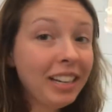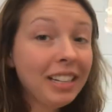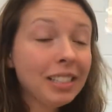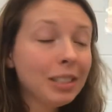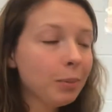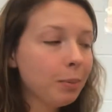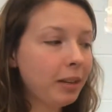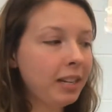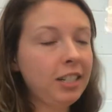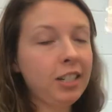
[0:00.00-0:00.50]

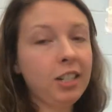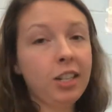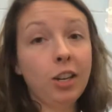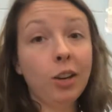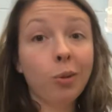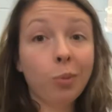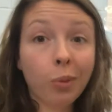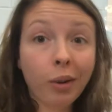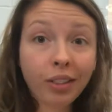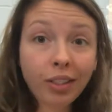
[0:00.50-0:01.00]
explain to
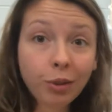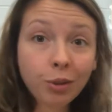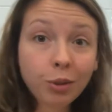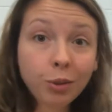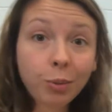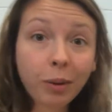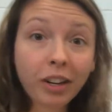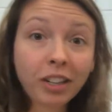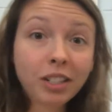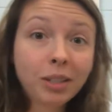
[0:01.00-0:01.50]
you what those
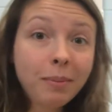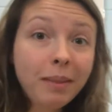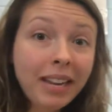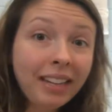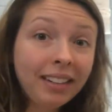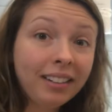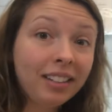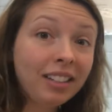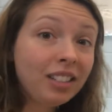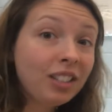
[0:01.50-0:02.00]
words
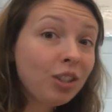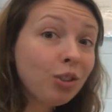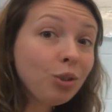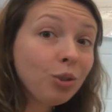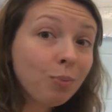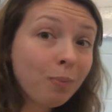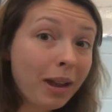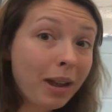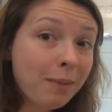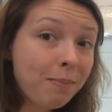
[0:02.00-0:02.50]
mean because those
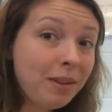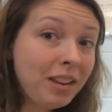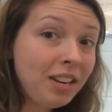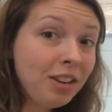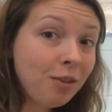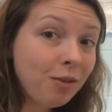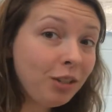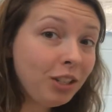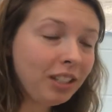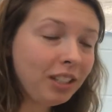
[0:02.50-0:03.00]
might be
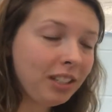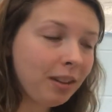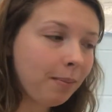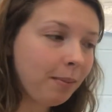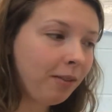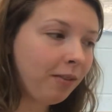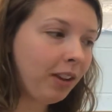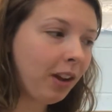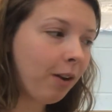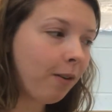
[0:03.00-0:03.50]
new to some
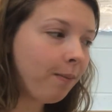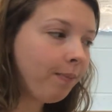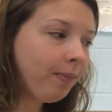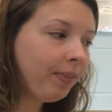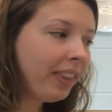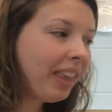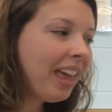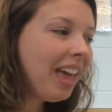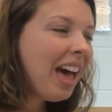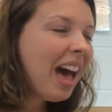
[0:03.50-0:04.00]
of you.
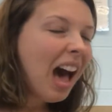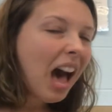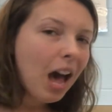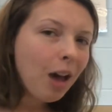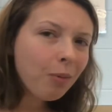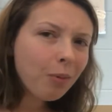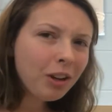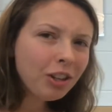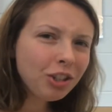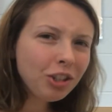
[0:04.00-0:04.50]
I
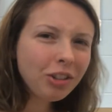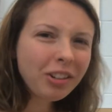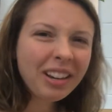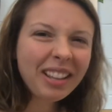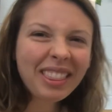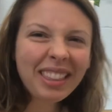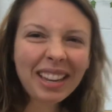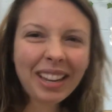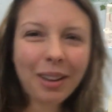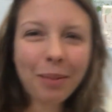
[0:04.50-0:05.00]
want you to
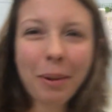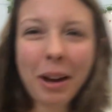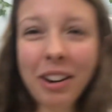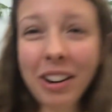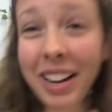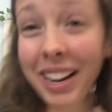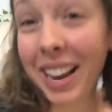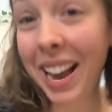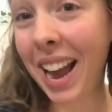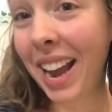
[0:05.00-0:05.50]
think about
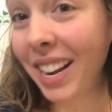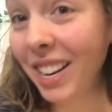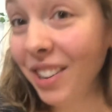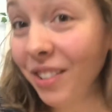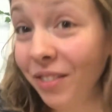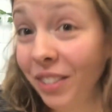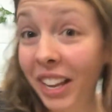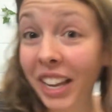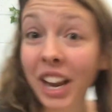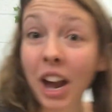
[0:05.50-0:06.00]
it kind of
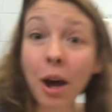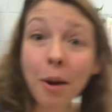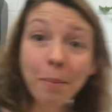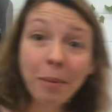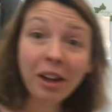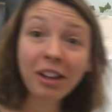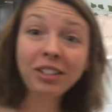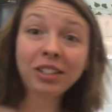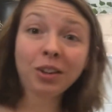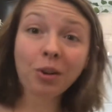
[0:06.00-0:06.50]
like a
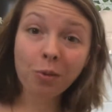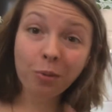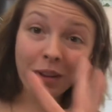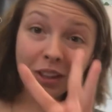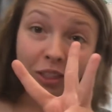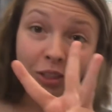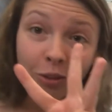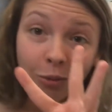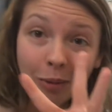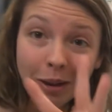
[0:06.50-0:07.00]
puzzle
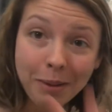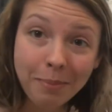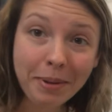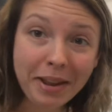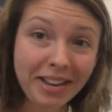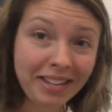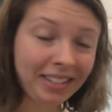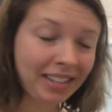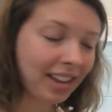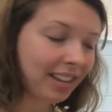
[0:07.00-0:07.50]
with 3
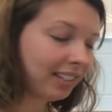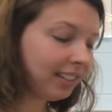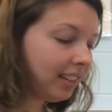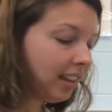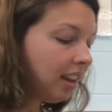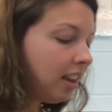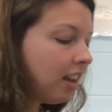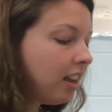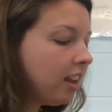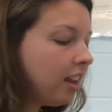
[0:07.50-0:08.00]
pieces.
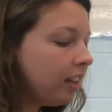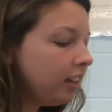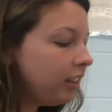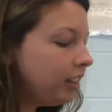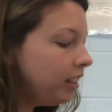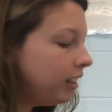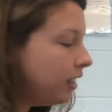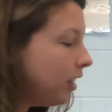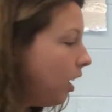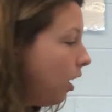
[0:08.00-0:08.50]

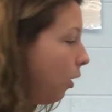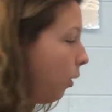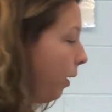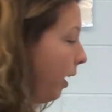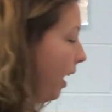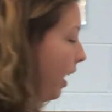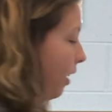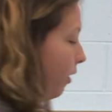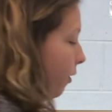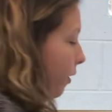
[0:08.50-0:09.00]
So
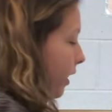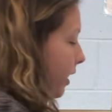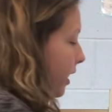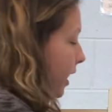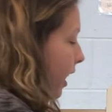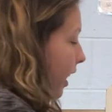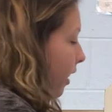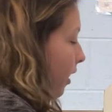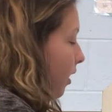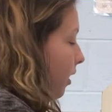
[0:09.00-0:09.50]
if we
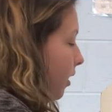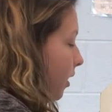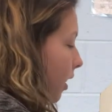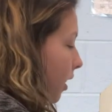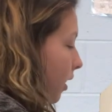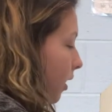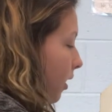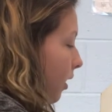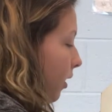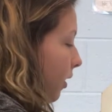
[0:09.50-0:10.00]
take a
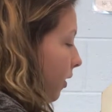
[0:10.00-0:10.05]
look,